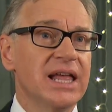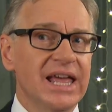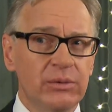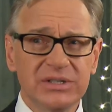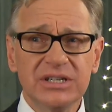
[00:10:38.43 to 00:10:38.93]

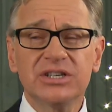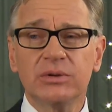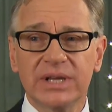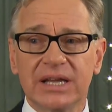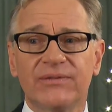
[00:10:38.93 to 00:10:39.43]
And it wasn't
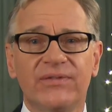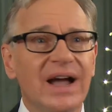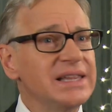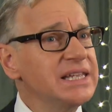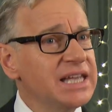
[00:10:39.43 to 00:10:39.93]
until it
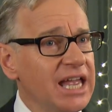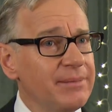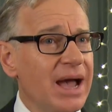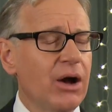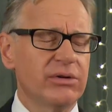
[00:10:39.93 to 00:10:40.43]
finally
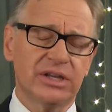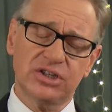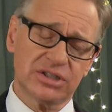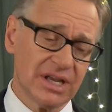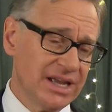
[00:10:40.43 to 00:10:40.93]
came out and I
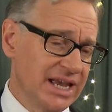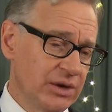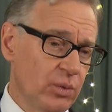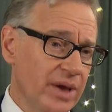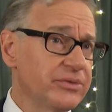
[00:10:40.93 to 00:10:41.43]
just had
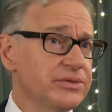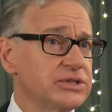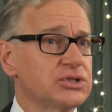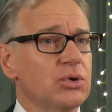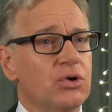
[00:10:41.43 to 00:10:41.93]
weathered the
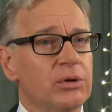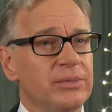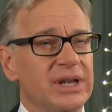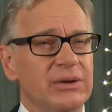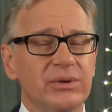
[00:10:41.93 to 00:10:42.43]
storm
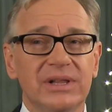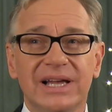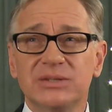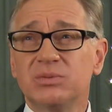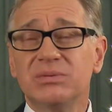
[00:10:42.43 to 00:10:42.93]
that I
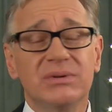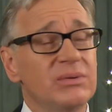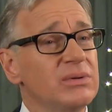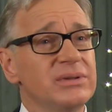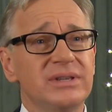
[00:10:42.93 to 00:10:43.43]
realized,
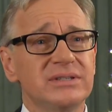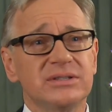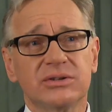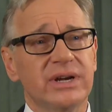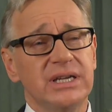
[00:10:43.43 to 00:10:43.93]
this
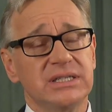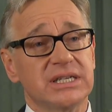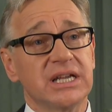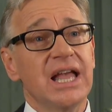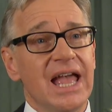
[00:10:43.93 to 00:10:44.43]
is
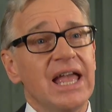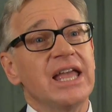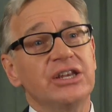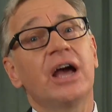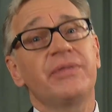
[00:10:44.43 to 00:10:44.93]
crazy. Yeah.
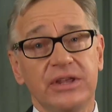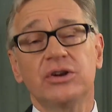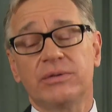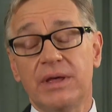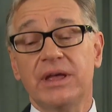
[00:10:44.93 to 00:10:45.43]
And I think, you
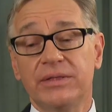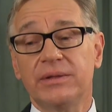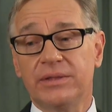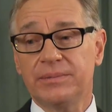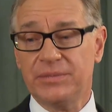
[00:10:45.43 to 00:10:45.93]
know,
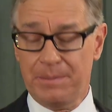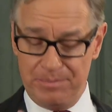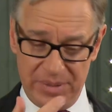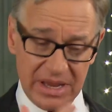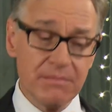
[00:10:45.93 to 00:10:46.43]
the
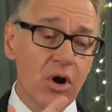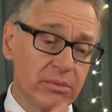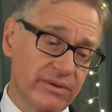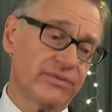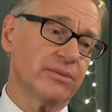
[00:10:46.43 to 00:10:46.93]
big
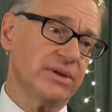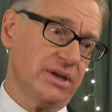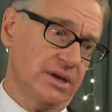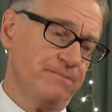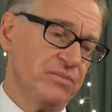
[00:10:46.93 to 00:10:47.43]
moment for
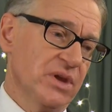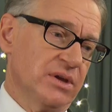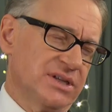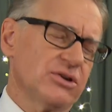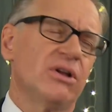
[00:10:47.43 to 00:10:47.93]
me,
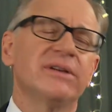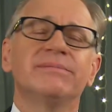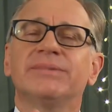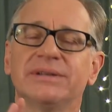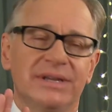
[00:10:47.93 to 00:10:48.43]
because all
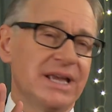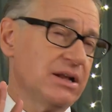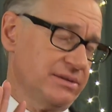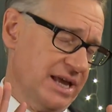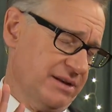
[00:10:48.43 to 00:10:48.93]
I'd been
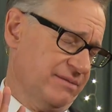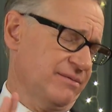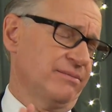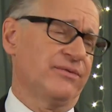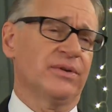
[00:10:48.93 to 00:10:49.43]
yelled at
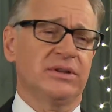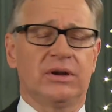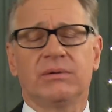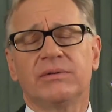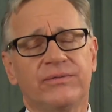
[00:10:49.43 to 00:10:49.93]

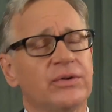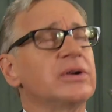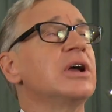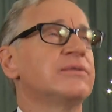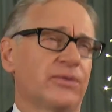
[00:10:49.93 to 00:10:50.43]

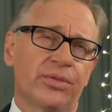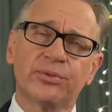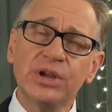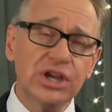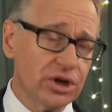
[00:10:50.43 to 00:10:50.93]
for
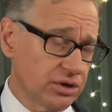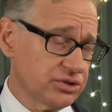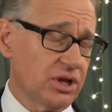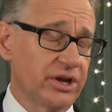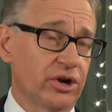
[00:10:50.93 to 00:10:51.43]
3 years,
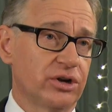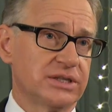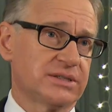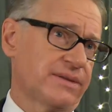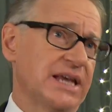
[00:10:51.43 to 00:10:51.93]
all I heard
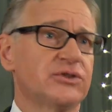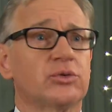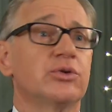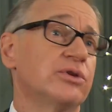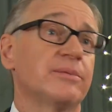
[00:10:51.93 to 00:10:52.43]
is, thanks for
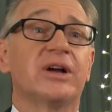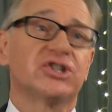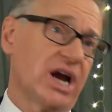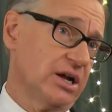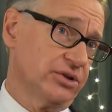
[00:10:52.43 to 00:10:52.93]
ruining my
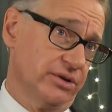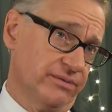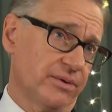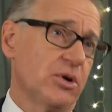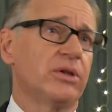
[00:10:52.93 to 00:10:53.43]
childhood,
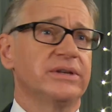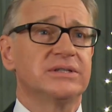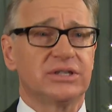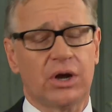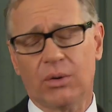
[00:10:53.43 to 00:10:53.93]
from all
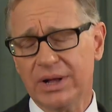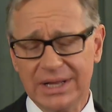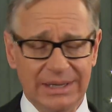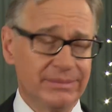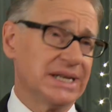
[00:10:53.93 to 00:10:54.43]
these, you know,
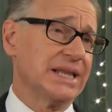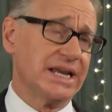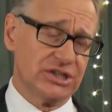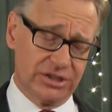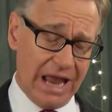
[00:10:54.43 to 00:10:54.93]

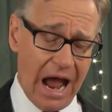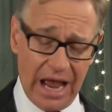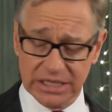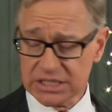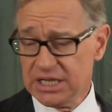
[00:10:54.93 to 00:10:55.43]
middle-aged
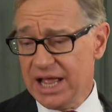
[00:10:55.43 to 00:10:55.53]
guys.